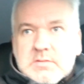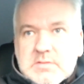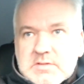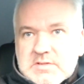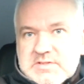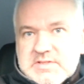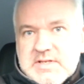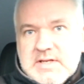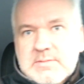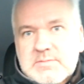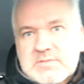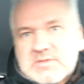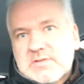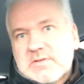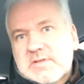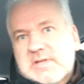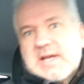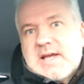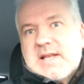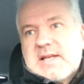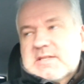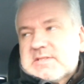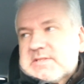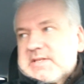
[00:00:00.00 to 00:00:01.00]
The Samsung
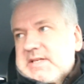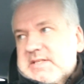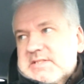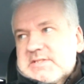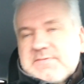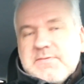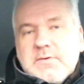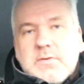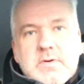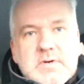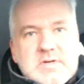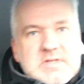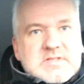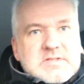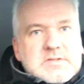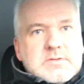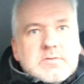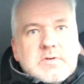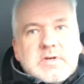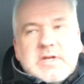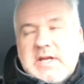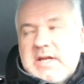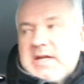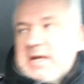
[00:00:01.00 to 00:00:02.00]
Galaxy S four is
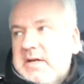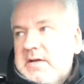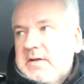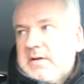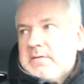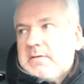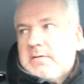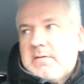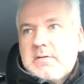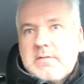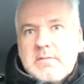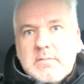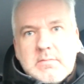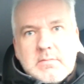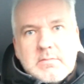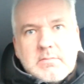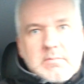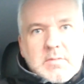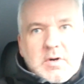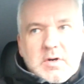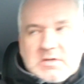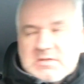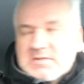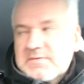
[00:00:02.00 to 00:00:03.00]
soon here,
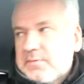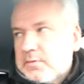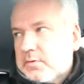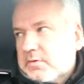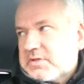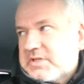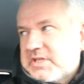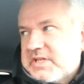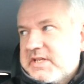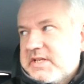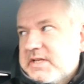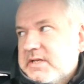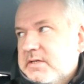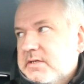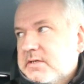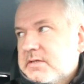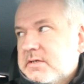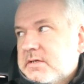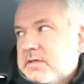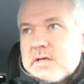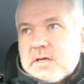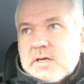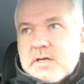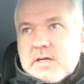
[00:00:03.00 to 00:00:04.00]
March fourteenth.
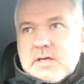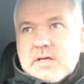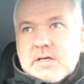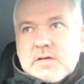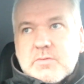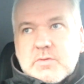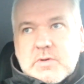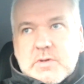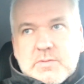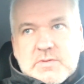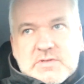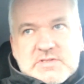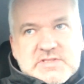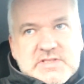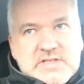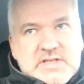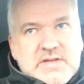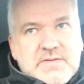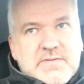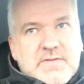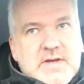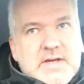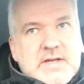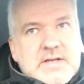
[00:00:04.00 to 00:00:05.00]
Uh, we will see
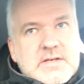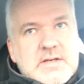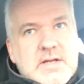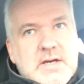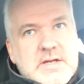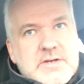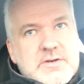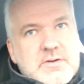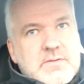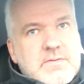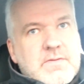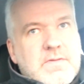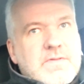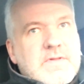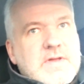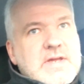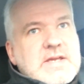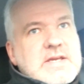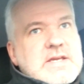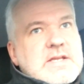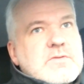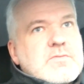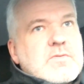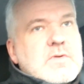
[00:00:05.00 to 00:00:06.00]
it then. I don't
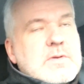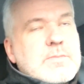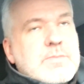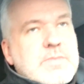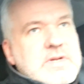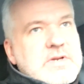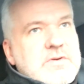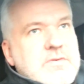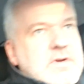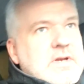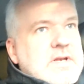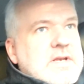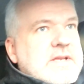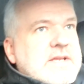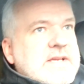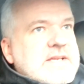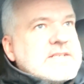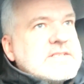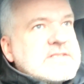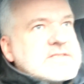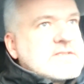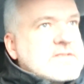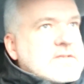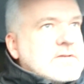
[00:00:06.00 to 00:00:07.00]
think it will be
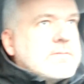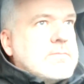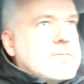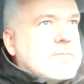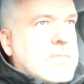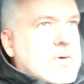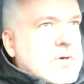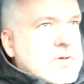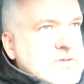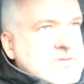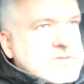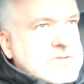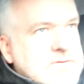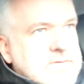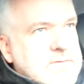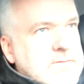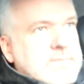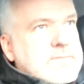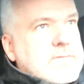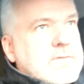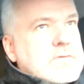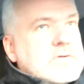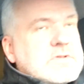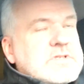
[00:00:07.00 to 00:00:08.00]
released March
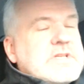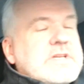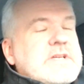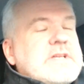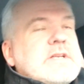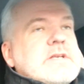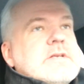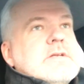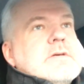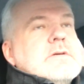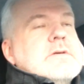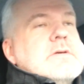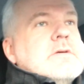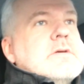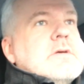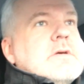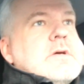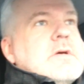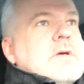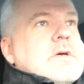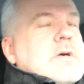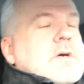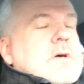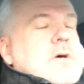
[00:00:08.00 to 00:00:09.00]
fourteenth,
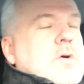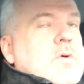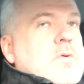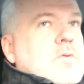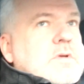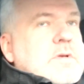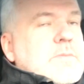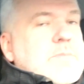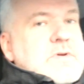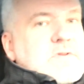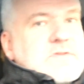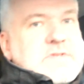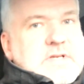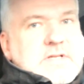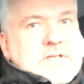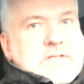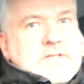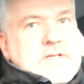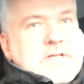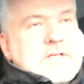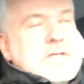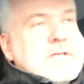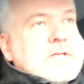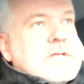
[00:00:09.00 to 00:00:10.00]
only
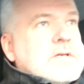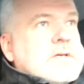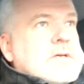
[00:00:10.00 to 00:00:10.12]
presented.